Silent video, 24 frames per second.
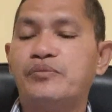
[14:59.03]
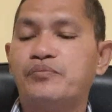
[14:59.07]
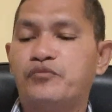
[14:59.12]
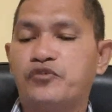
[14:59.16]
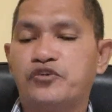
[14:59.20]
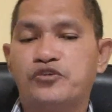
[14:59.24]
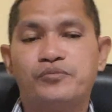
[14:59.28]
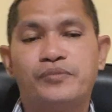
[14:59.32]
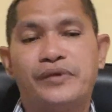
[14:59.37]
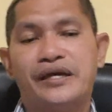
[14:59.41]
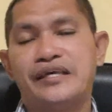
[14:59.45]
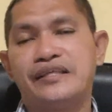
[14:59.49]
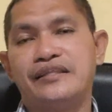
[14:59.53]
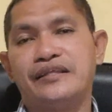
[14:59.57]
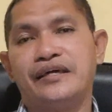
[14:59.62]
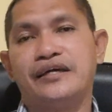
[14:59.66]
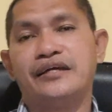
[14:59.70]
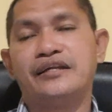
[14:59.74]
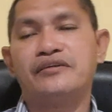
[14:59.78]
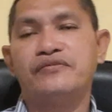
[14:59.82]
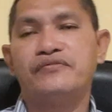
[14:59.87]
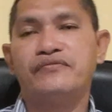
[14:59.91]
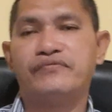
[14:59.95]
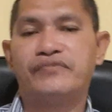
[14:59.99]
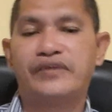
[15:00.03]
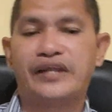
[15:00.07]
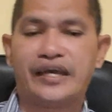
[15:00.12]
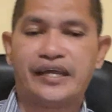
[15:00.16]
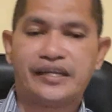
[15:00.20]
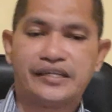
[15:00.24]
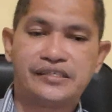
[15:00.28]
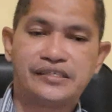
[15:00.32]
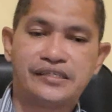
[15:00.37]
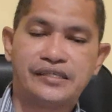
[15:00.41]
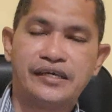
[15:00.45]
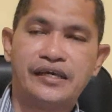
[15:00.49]
input by their
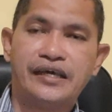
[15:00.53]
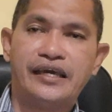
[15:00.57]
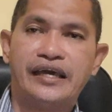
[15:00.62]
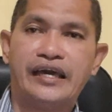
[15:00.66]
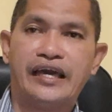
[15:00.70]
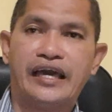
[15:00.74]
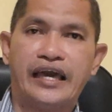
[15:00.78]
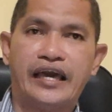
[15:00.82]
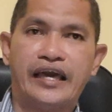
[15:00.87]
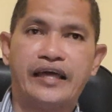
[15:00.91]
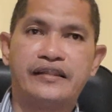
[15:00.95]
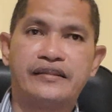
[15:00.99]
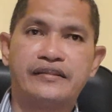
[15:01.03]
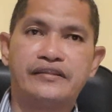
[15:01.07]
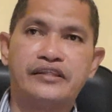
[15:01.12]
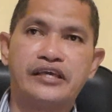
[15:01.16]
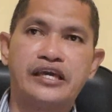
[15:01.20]
friends, and